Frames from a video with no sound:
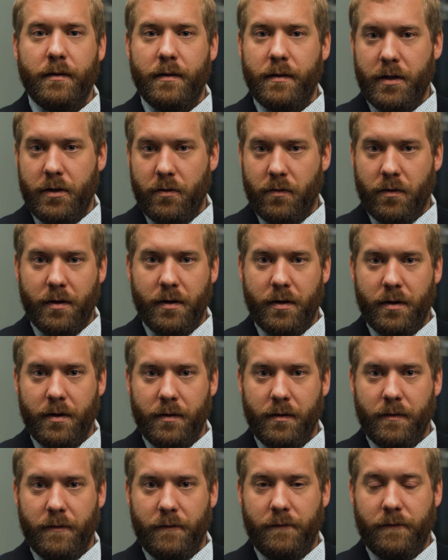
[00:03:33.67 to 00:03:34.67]
your
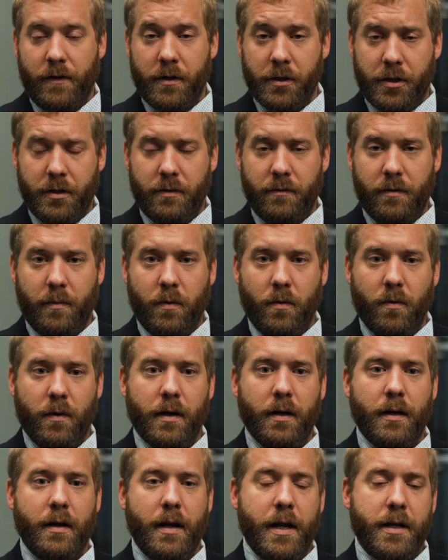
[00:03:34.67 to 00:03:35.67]
function
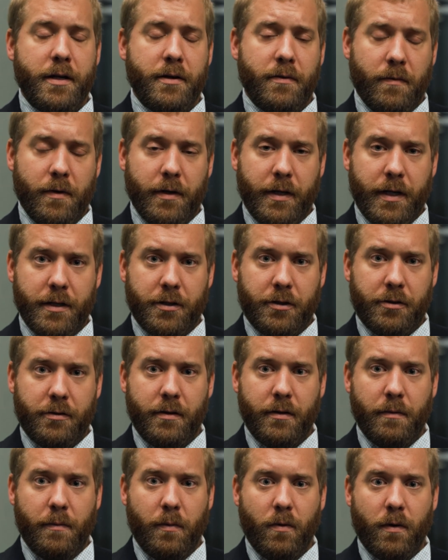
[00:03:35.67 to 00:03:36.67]
report and your work history
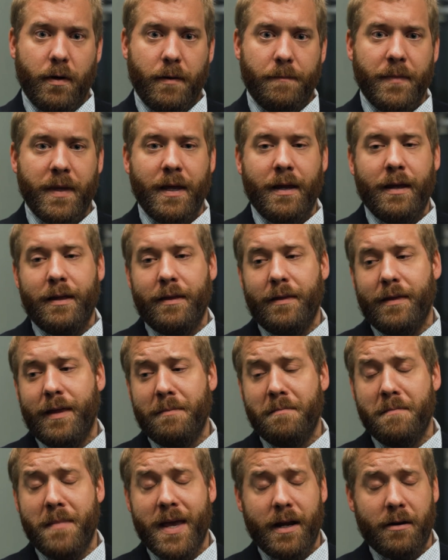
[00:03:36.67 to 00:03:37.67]
report, they
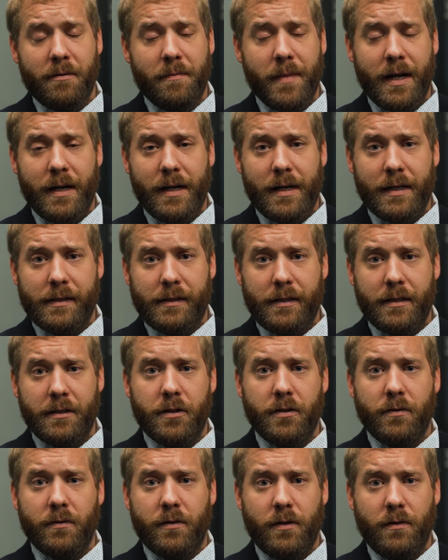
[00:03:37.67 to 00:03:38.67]
may or may not send
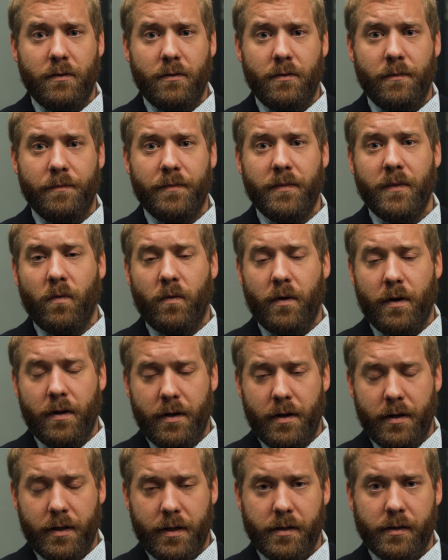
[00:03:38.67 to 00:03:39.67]
you to one of
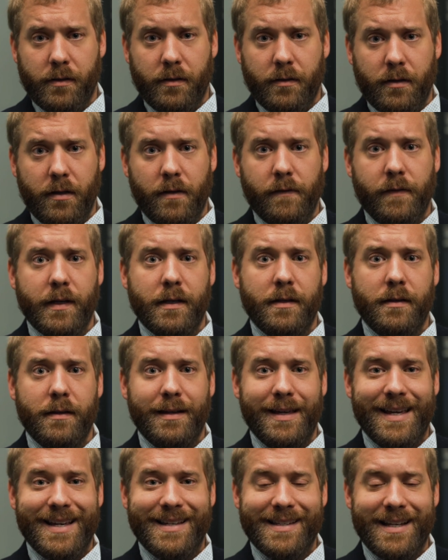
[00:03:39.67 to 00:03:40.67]
their consultative
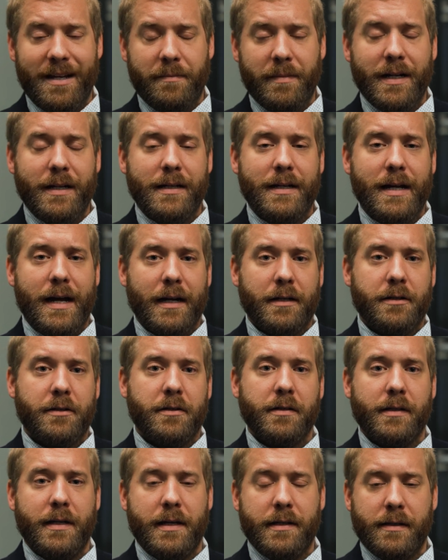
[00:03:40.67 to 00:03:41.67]
examining
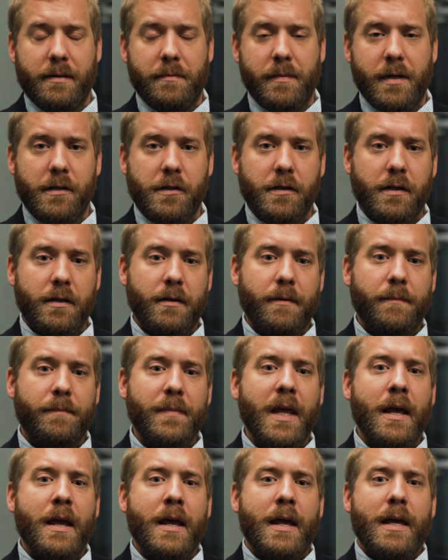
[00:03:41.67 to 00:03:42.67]
doctors, as I mentioned.
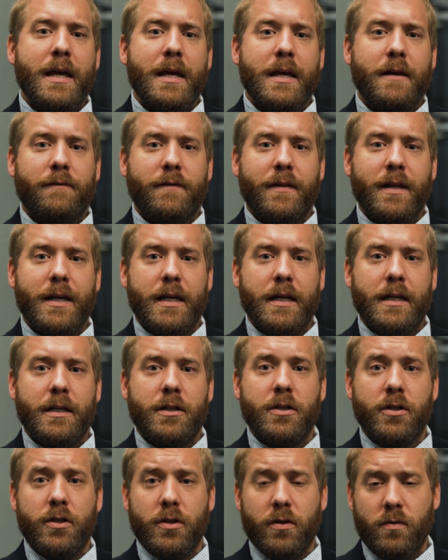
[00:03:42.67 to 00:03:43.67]
If they
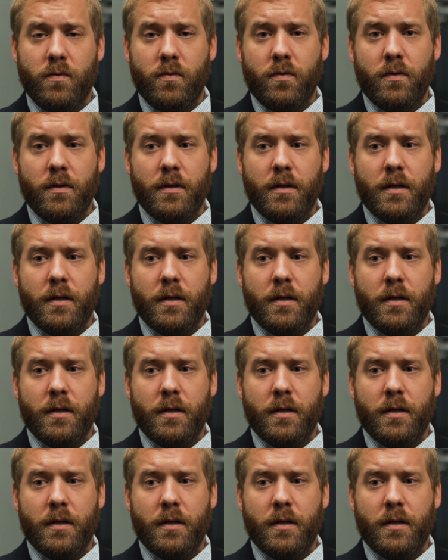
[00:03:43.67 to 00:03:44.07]
do,